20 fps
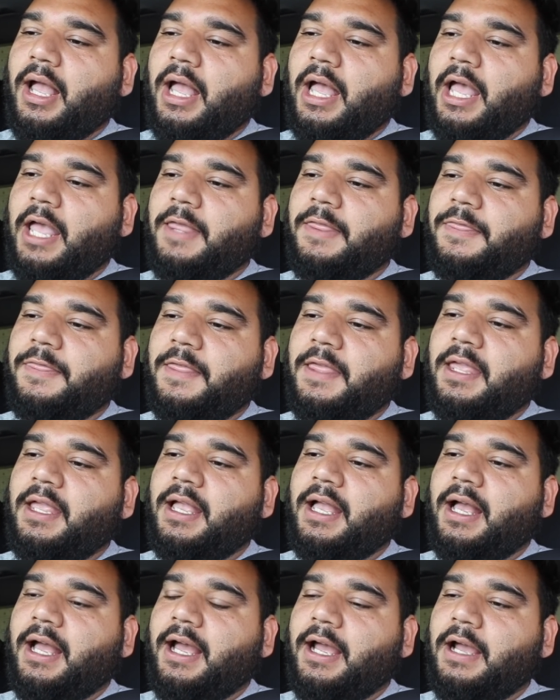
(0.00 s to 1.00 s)
I
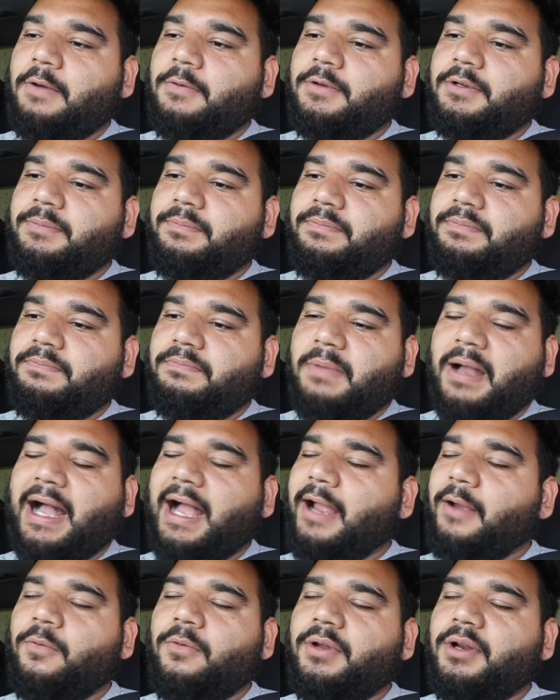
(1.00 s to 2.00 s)
think I wouldn't
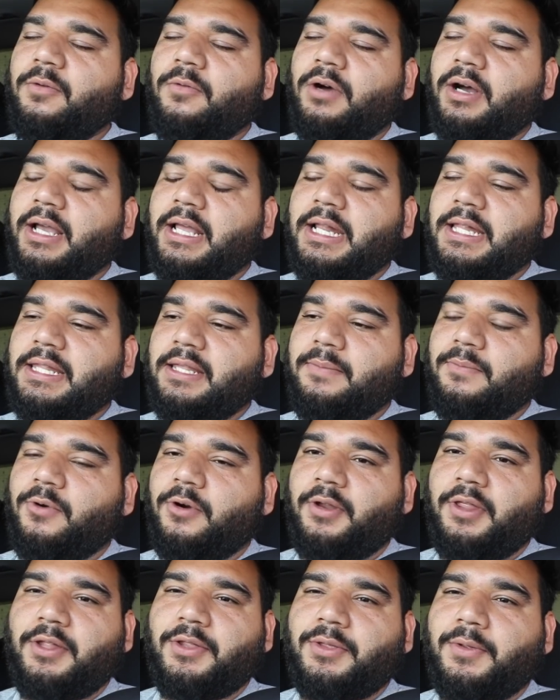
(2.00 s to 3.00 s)
want anything
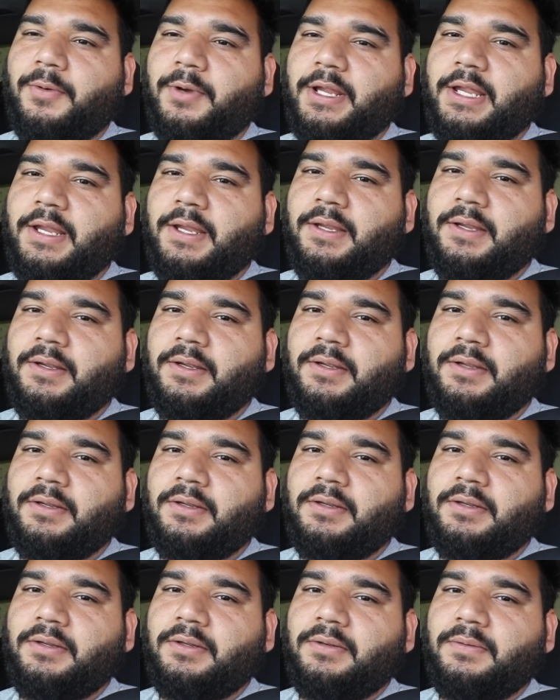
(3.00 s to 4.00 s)
more than 3,
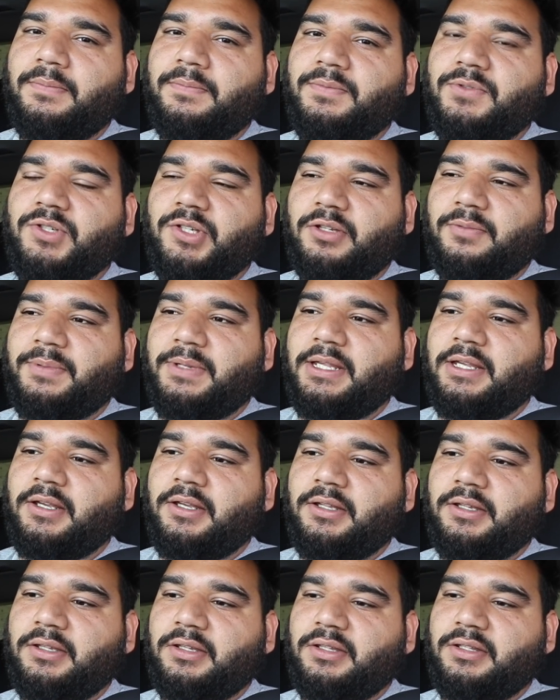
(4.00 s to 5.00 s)
just
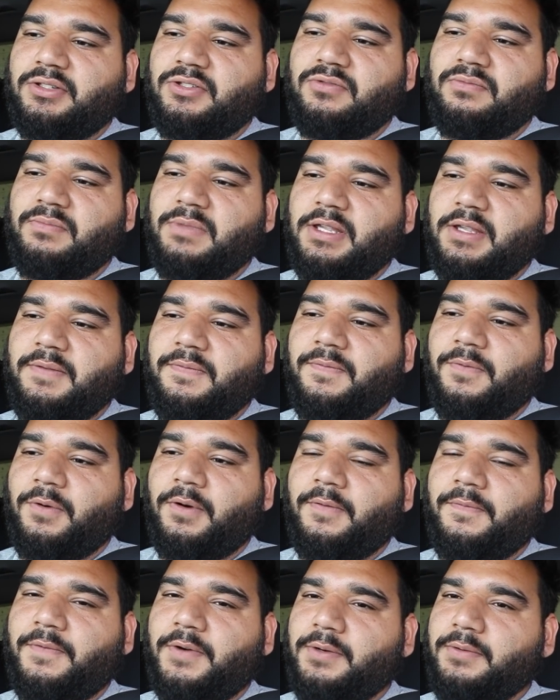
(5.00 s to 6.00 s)
because to me,
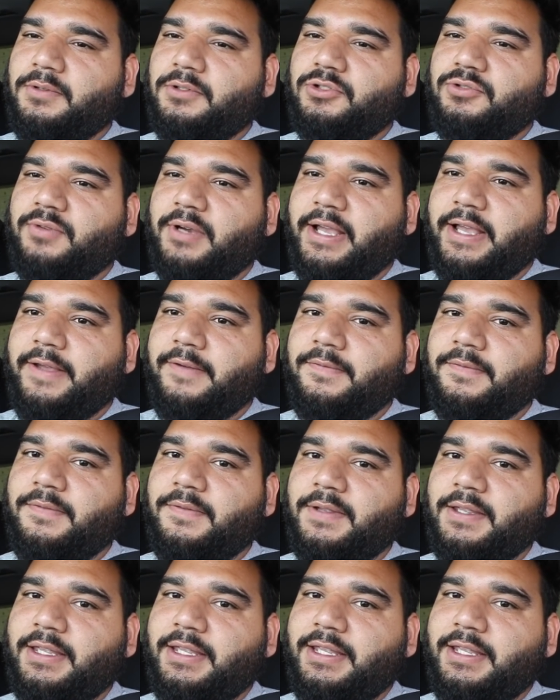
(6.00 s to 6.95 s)
for a front wheel drive